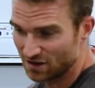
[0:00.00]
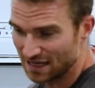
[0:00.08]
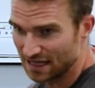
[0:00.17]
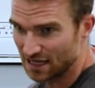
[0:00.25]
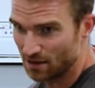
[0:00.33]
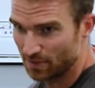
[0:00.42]

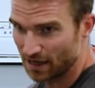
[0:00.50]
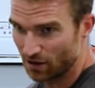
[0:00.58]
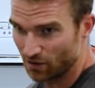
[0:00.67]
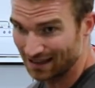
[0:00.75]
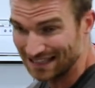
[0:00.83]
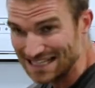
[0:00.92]
thinking
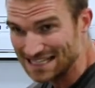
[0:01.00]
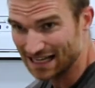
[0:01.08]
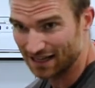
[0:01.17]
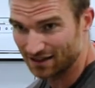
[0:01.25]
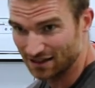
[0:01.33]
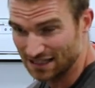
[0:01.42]
about elite
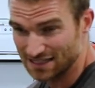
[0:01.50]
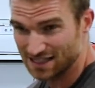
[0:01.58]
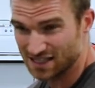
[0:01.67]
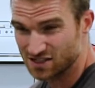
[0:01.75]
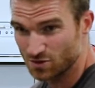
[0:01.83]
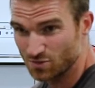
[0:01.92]
athletes,
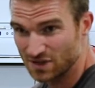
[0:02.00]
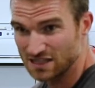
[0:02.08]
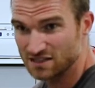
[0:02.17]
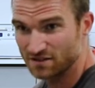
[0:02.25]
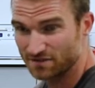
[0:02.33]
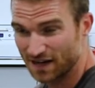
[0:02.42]
that's something
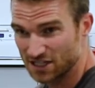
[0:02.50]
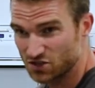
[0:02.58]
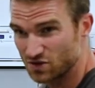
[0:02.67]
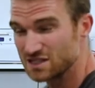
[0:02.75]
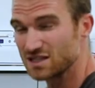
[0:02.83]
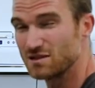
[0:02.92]
to factor
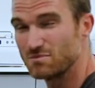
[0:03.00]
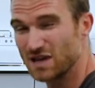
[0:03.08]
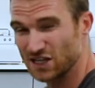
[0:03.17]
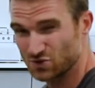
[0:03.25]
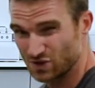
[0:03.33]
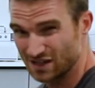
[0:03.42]
into the
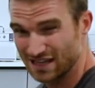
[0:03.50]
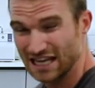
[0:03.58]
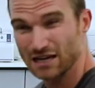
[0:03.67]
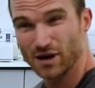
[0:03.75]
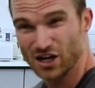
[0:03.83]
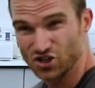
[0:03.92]
mix when you're
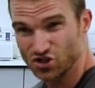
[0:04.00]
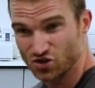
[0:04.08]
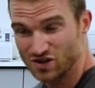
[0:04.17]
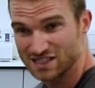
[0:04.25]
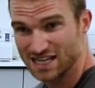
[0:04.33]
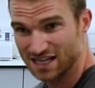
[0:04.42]
thinking about
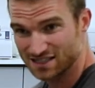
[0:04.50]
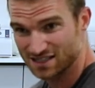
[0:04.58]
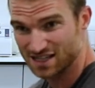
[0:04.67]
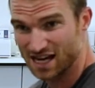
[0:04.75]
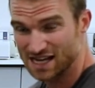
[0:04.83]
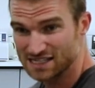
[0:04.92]
endurance
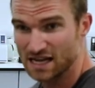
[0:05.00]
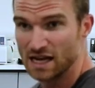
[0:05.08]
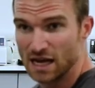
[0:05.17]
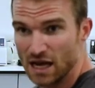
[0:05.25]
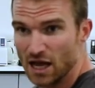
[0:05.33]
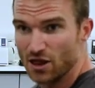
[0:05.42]
exercise.
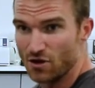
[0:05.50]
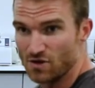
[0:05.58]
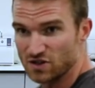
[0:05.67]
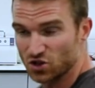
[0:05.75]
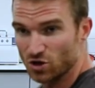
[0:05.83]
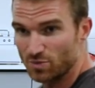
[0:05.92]
There
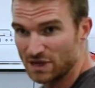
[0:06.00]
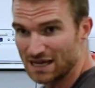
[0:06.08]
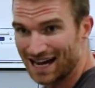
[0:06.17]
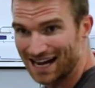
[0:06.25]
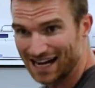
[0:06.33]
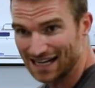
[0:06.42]
is going to be a
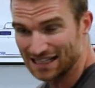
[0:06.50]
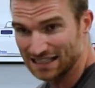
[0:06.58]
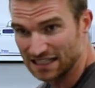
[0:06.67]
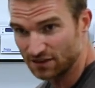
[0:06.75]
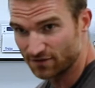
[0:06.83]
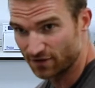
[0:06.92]
higher
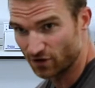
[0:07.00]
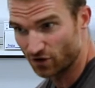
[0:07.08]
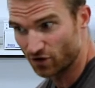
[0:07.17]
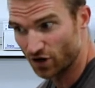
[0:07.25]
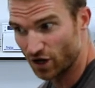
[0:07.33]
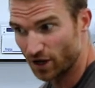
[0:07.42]
need
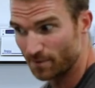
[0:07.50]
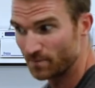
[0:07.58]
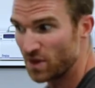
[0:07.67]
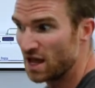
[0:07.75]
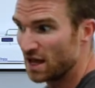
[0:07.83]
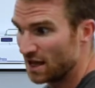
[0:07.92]
for
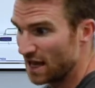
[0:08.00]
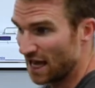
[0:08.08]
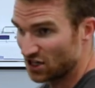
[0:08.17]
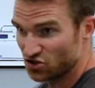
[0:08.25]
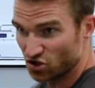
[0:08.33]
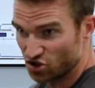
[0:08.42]

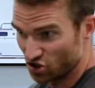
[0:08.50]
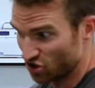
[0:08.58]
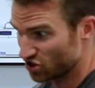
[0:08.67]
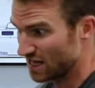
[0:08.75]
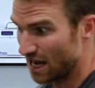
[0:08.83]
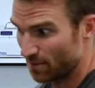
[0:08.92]

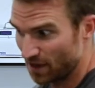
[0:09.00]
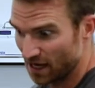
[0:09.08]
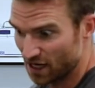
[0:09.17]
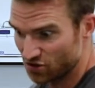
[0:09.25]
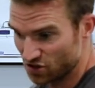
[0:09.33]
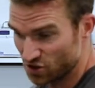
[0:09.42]
exogenous
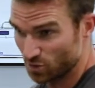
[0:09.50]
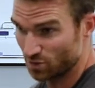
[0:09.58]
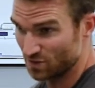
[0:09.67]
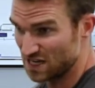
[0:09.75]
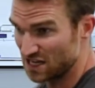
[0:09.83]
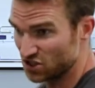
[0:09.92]
carbohydrate
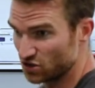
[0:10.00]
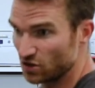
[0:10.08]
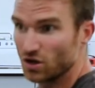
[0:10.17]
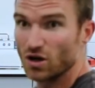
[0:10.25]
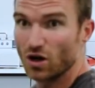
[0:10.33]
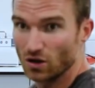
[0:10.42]
supplementation,
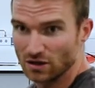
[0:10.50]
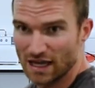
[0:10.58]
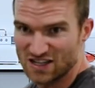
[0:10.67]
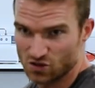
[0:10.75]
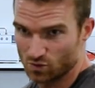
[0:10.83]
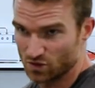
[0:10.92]

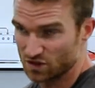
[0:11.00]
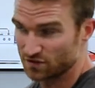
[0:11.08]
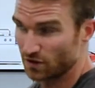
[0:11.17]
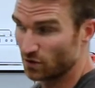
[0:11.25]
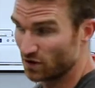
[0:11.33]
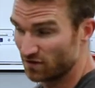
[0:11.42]
unless someone's
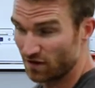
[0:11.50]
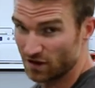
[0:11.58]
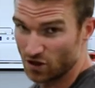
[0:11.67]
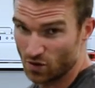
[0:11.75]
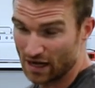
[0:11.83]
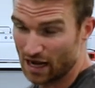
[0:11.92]
following a very
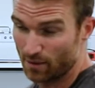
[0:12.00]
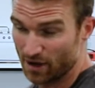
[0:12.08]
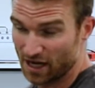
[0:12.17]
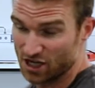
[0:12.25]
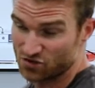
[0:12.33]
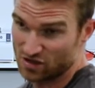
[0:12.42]
low
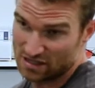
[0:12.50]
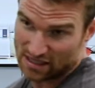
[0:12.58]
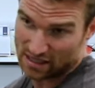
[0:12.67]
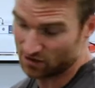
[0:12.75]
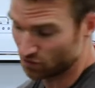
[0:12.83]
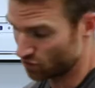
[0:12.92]
carbohydrate
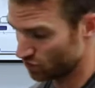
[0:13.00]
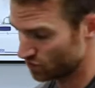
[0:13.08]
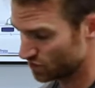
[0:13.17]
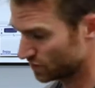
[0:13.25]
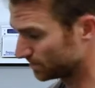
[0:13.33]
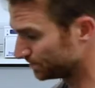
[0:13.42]
diet, of
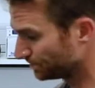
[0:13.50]
course.